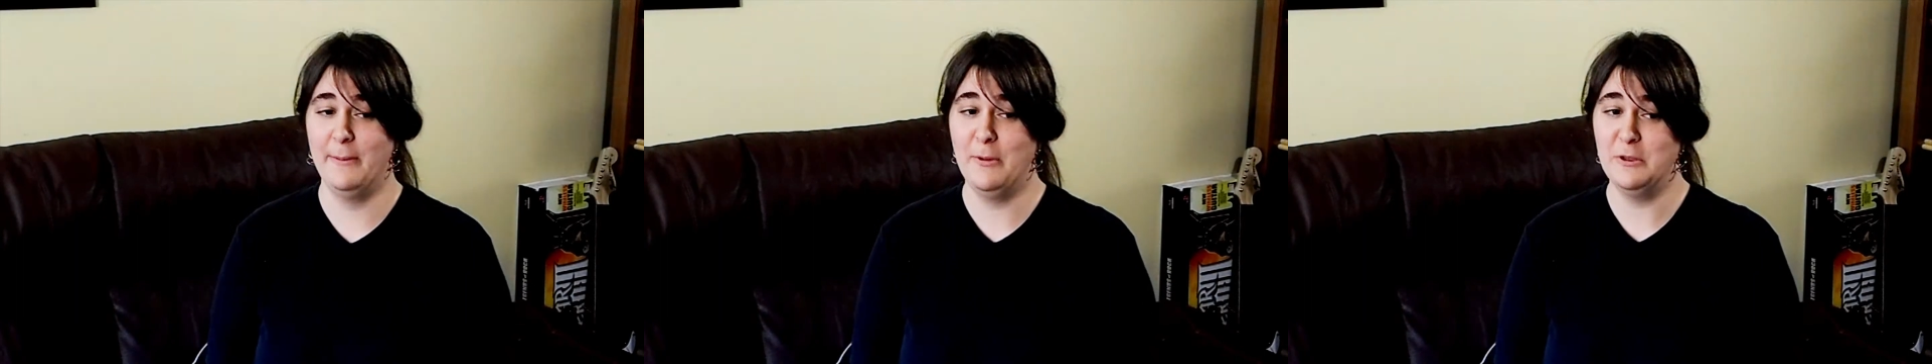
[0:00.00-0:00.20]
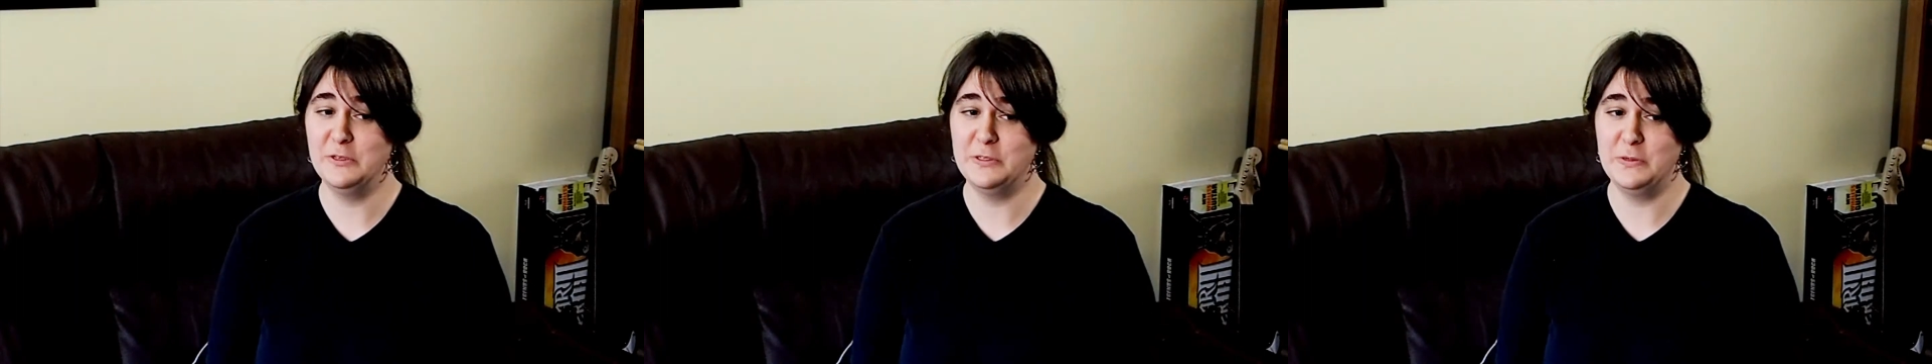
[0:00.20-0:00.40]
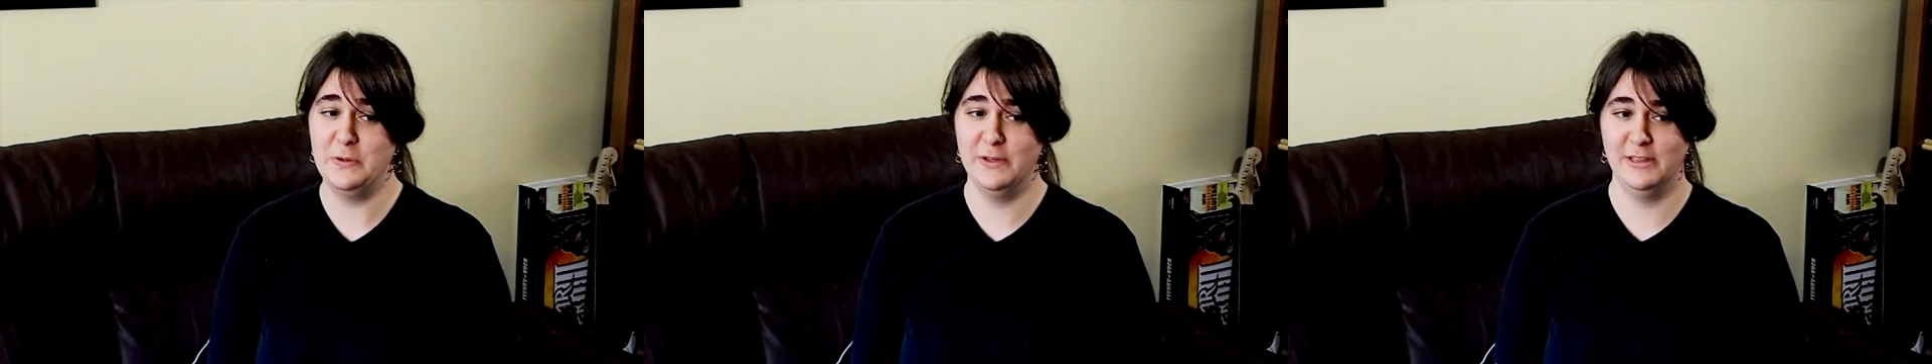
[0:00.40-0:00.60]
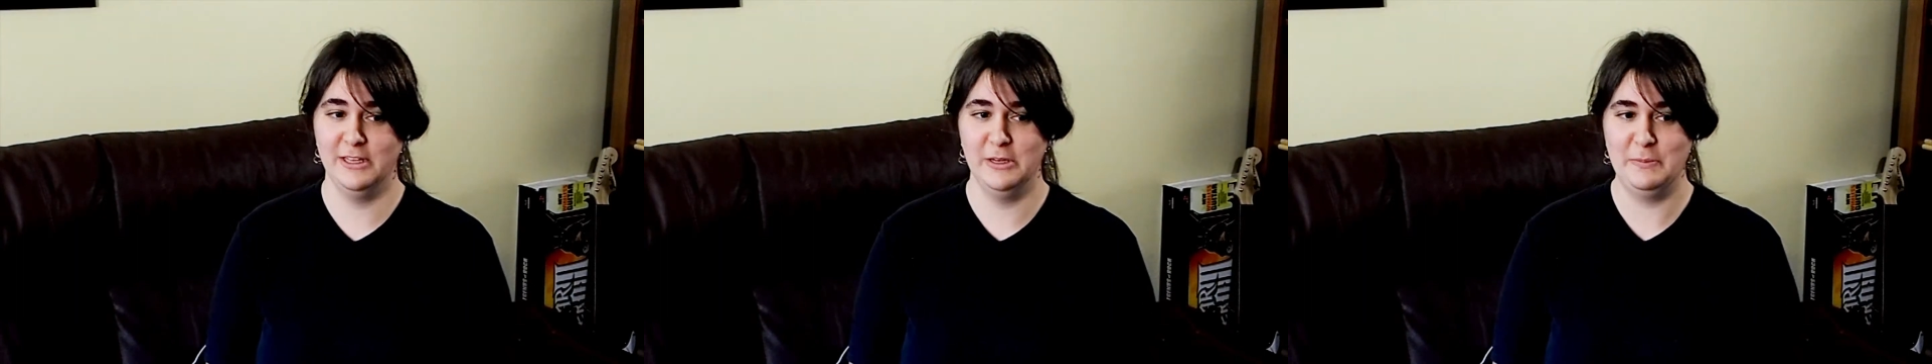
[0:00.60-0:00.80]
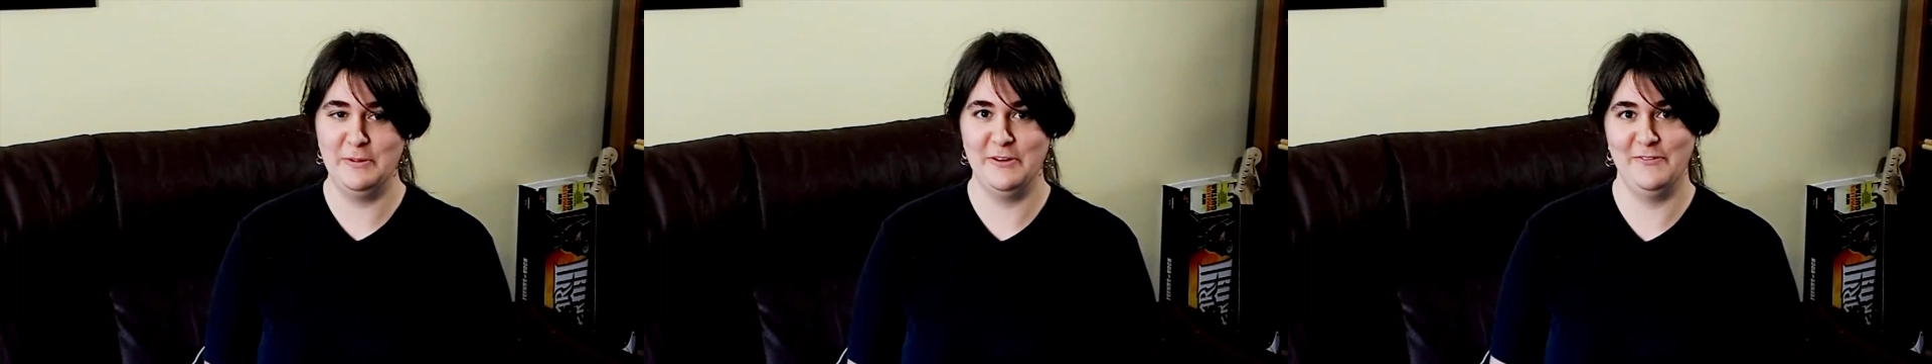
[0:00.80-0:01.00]
I'm also a
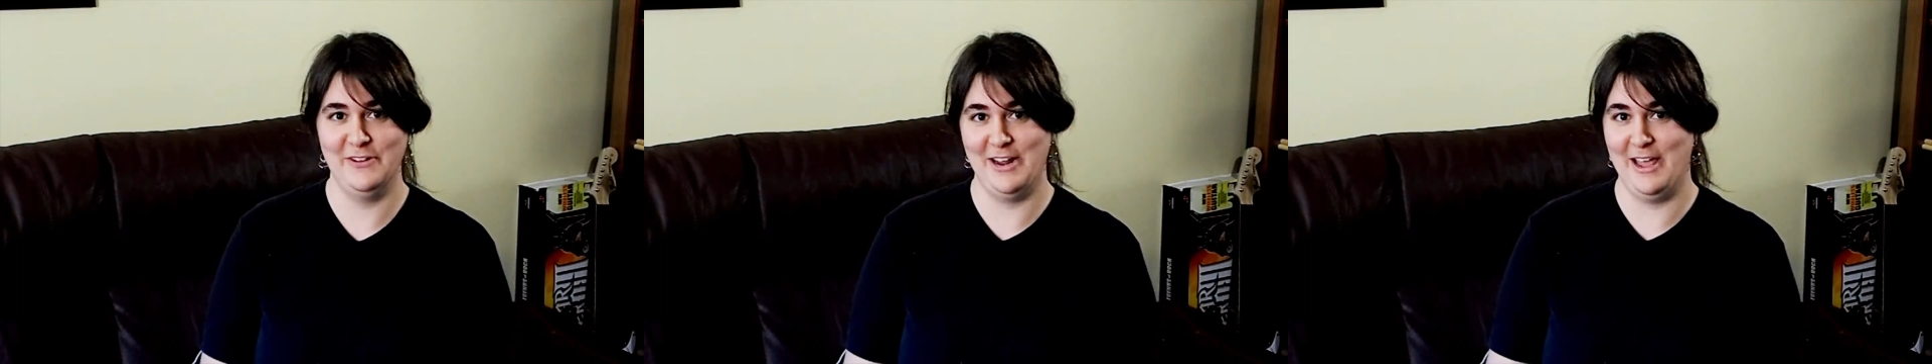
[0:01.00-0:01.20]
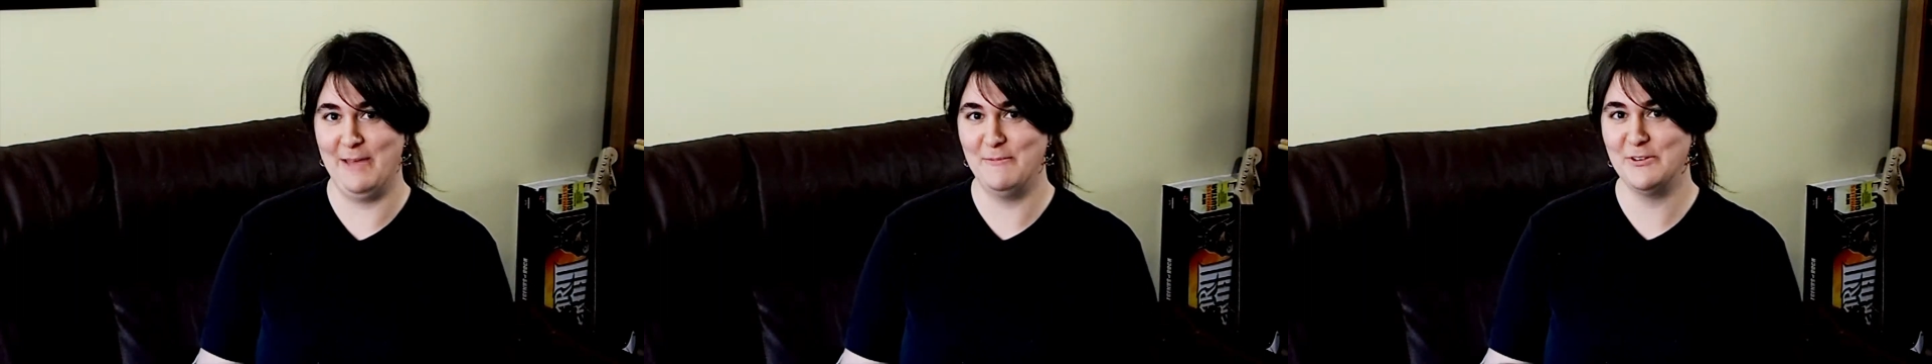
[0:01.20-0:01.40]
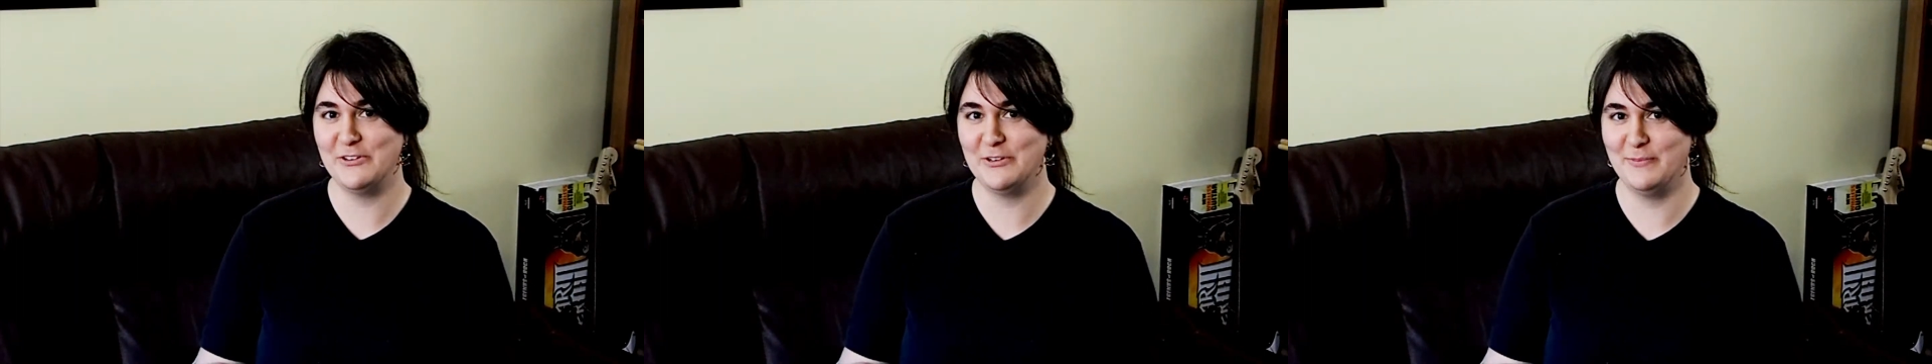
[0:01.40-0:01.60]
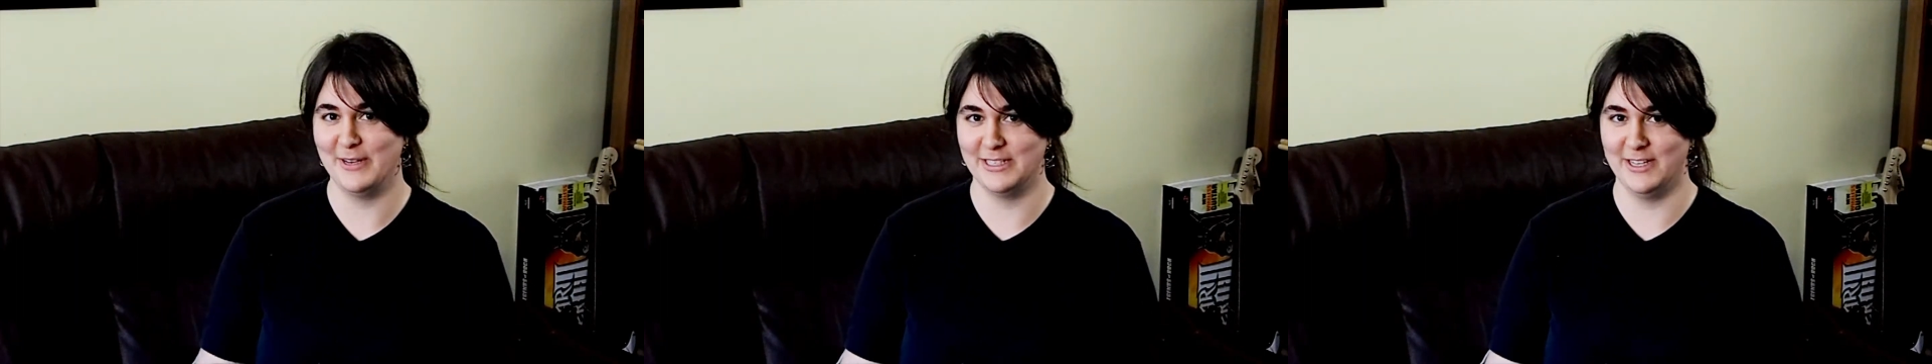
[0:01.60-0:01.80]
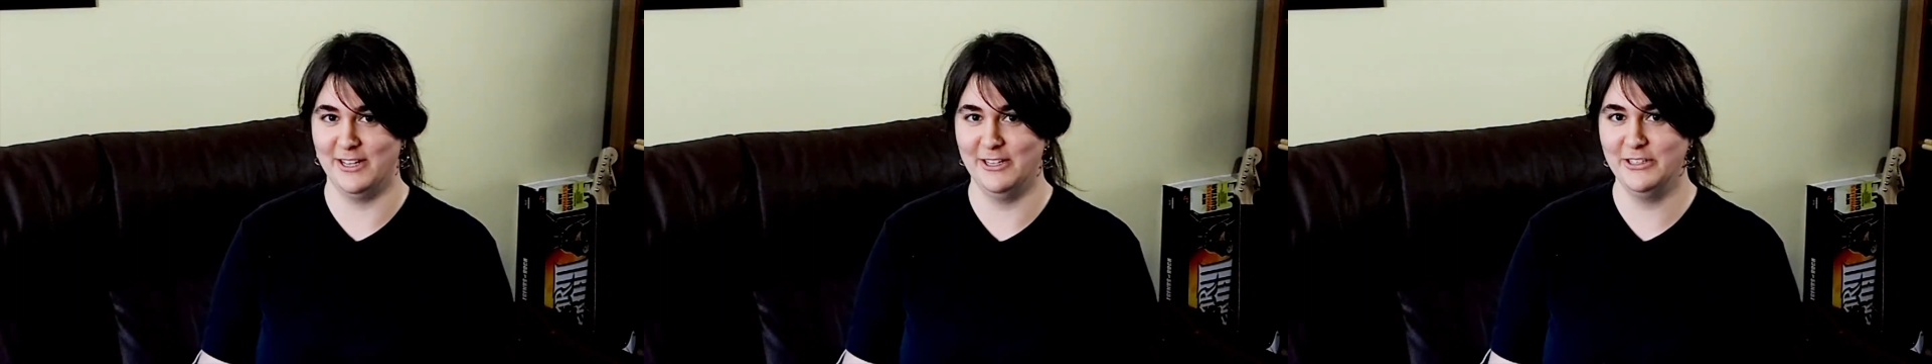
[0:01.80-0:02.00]
little bit of an amateur
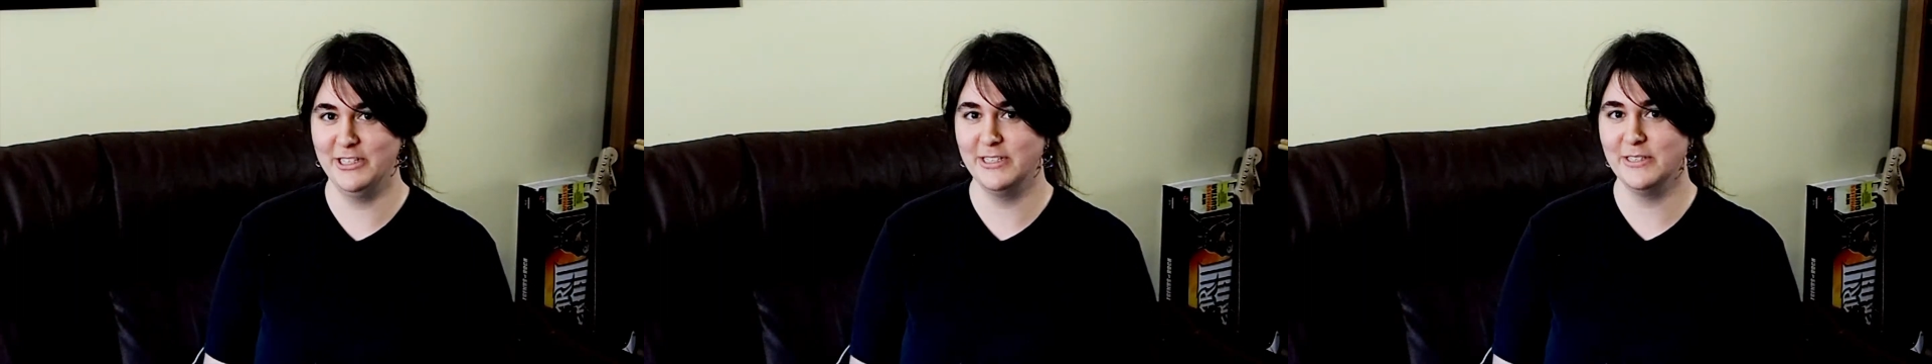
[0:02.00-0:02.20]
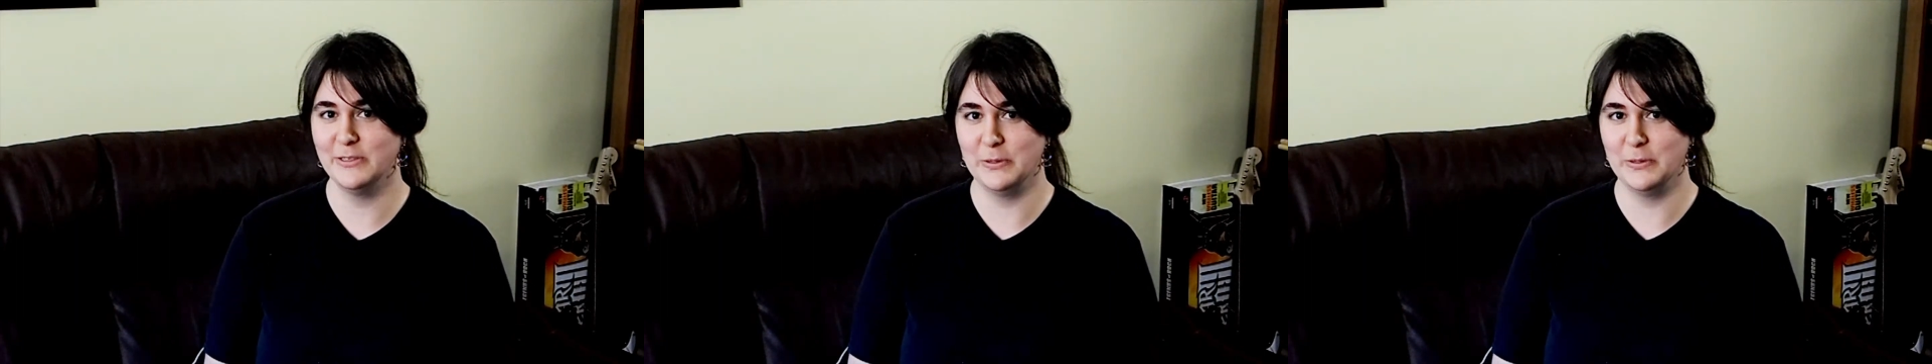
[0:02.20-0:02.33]
mixologist,